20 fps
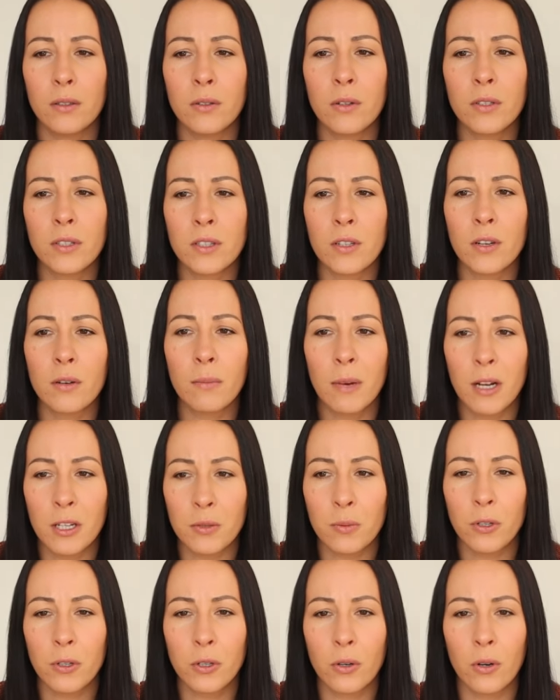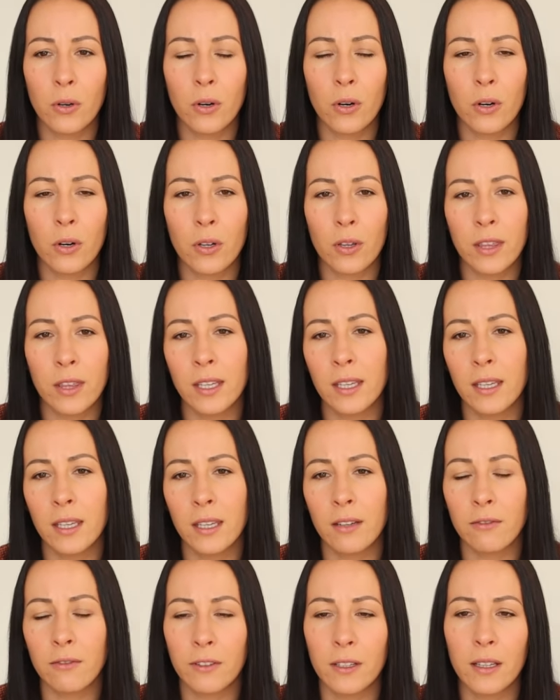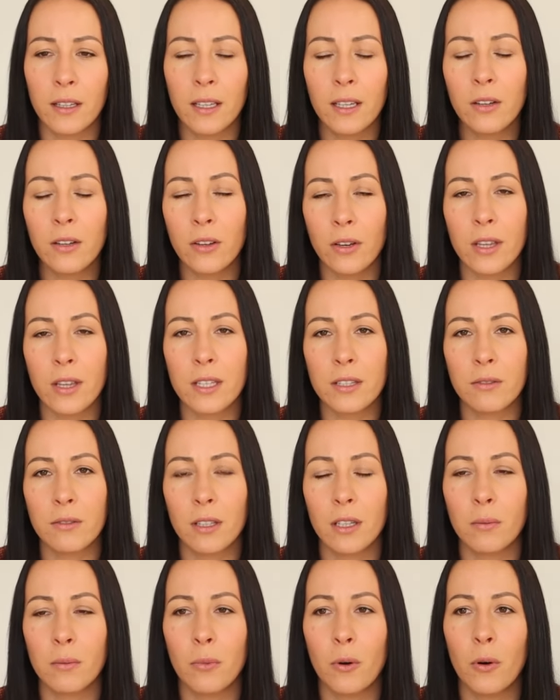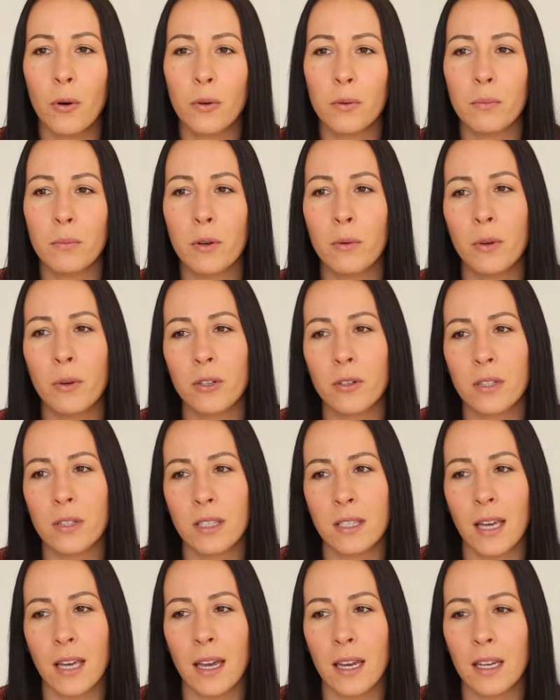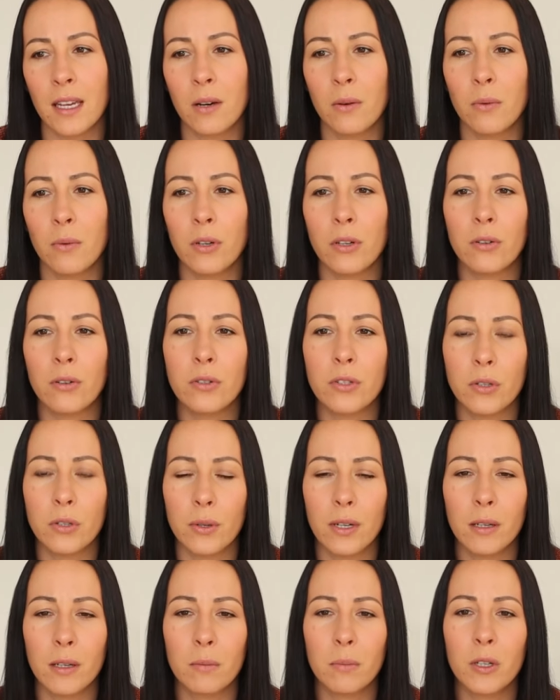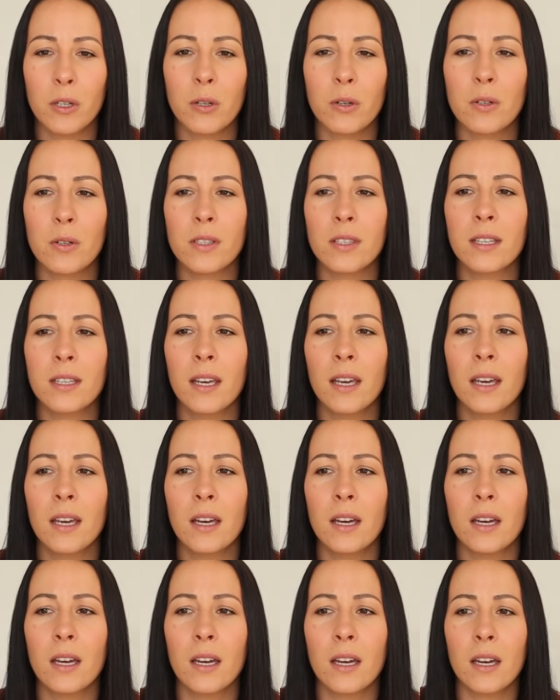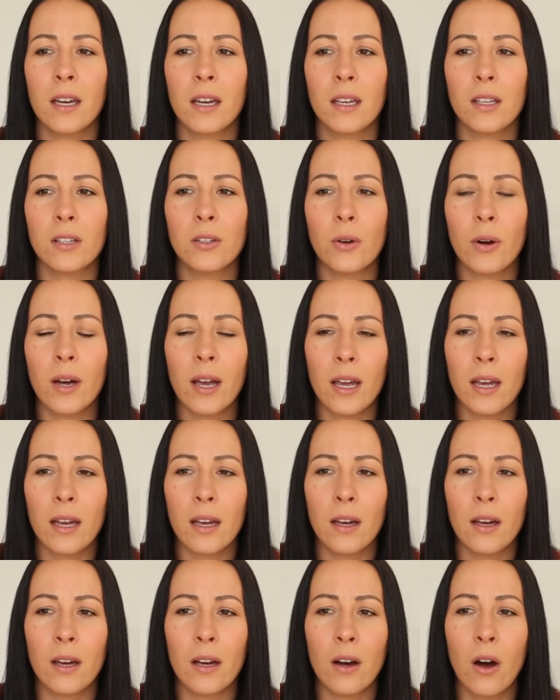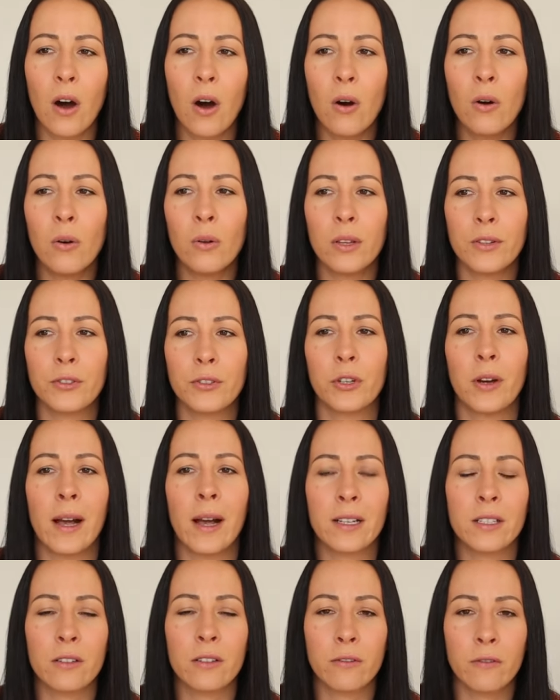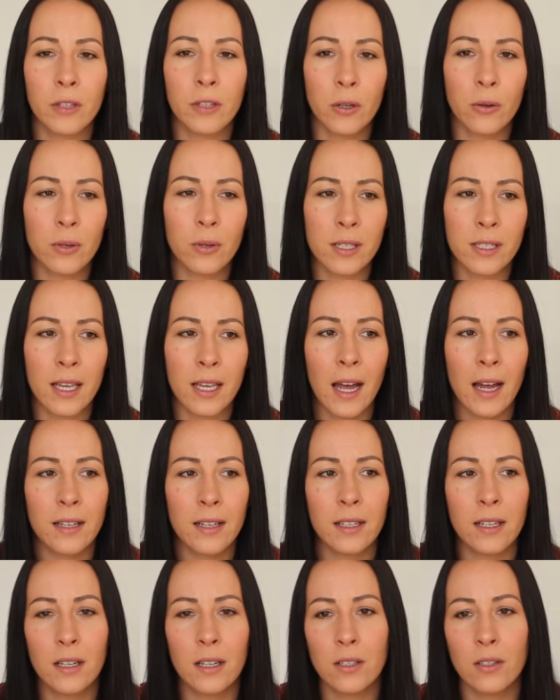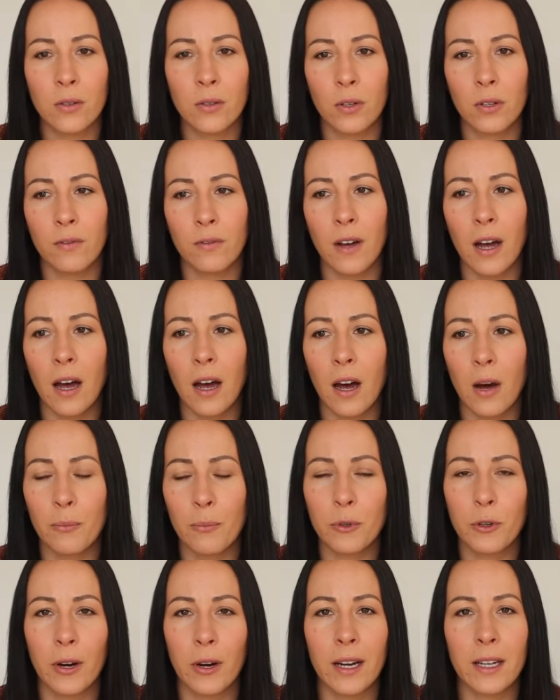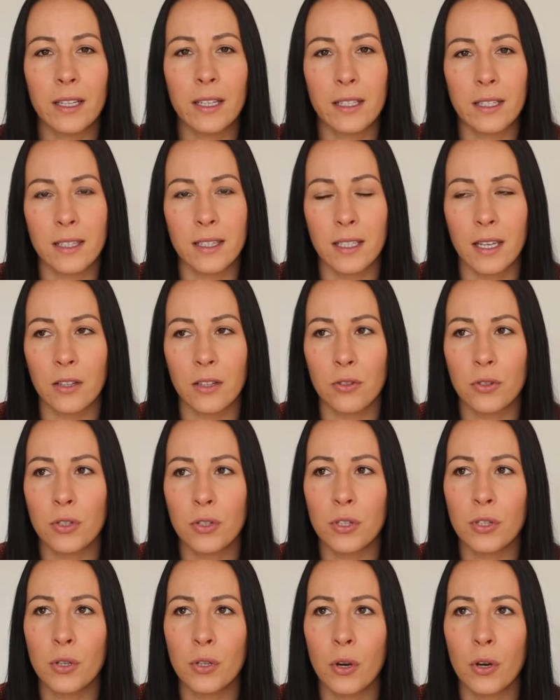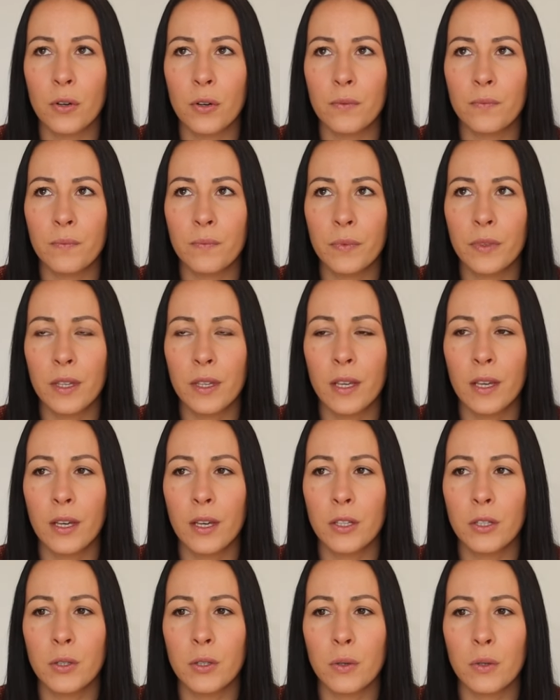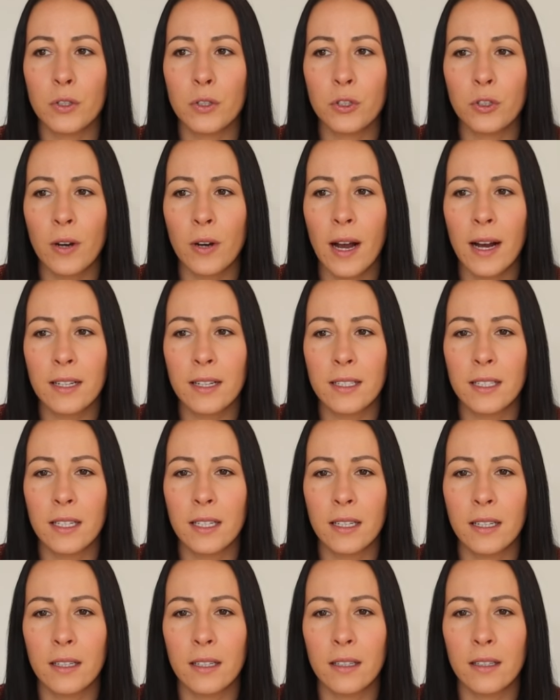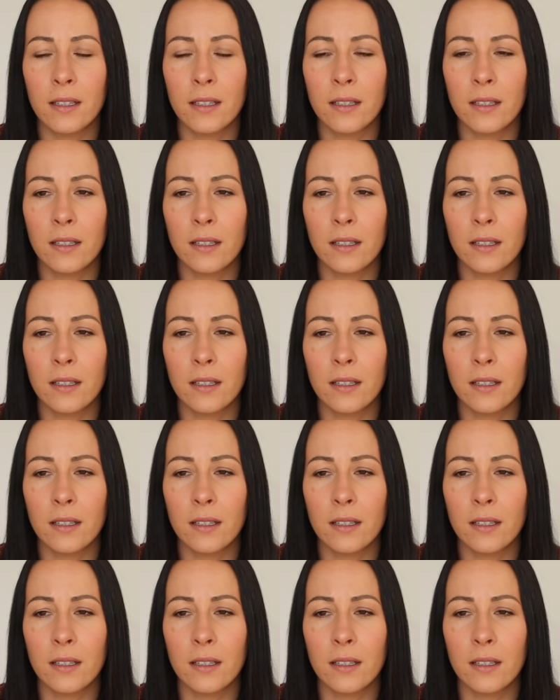not so much what you're thinking and feeling, although that's really important, but what you're saying or what you're doing, because your whole attractor field has had a sort of upgrade in a sense. So you're attracting